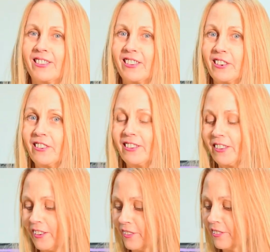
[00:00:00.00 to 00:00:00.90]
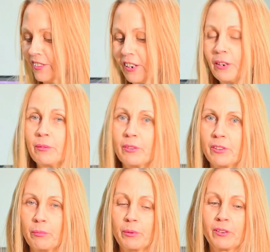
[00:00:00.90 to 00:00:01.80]
2.5
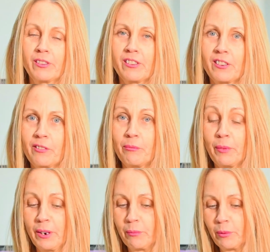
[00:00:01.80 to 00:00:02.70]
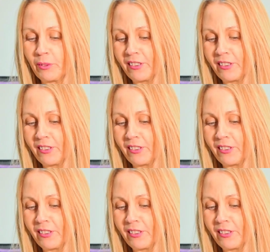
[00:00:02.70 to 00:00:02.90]
tablespoons of maple